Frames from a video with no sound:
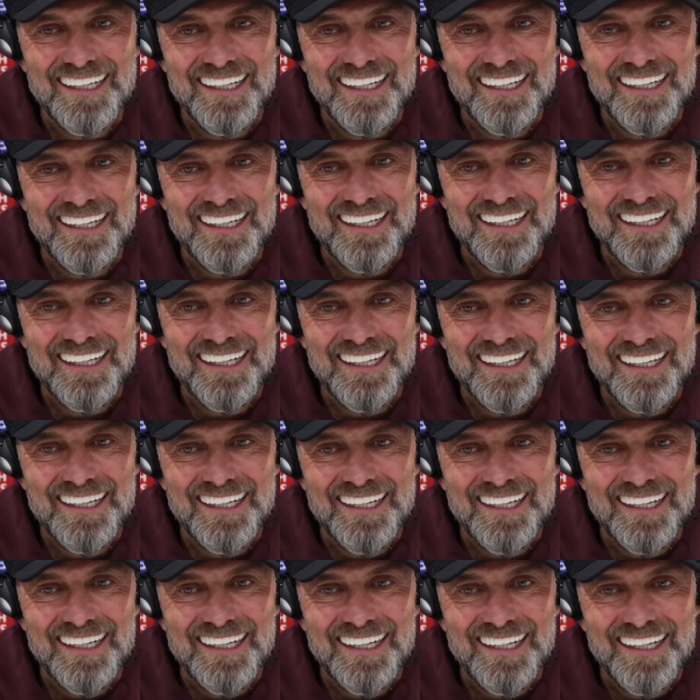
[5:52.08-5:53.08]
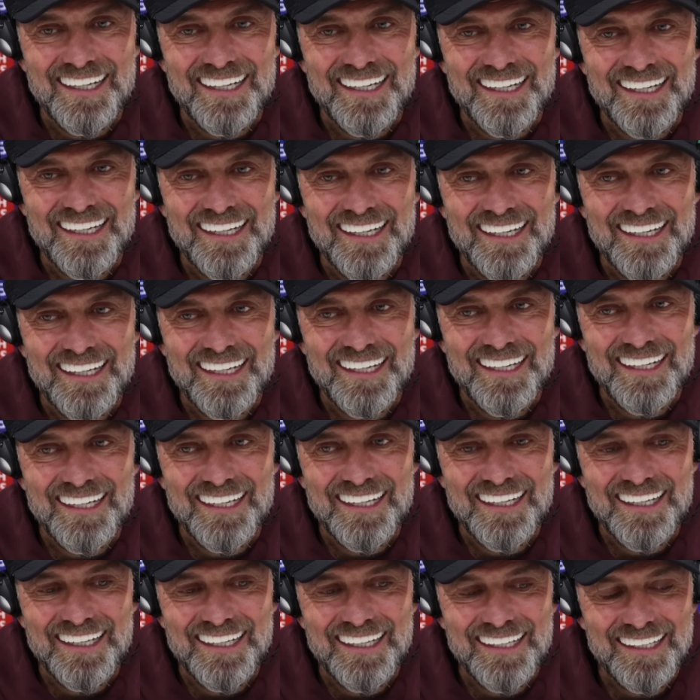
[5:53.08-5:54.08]

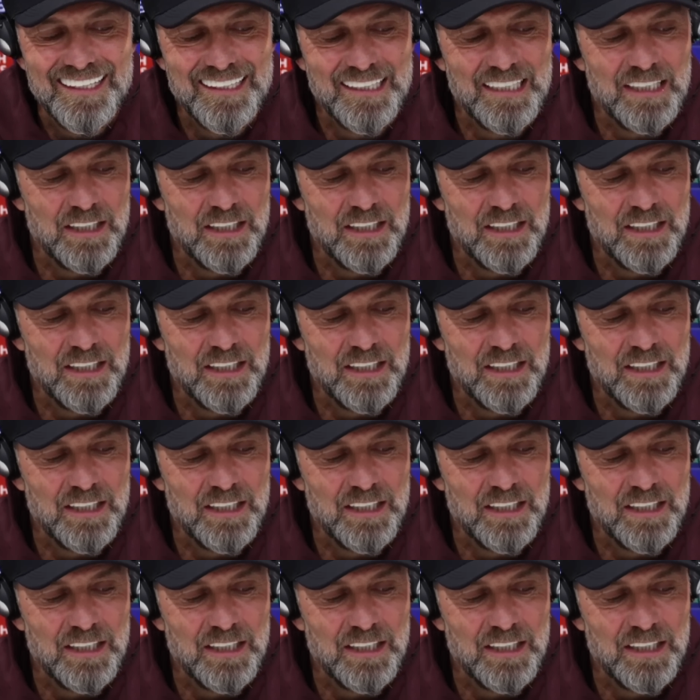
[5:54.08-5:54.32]
(no one is talking)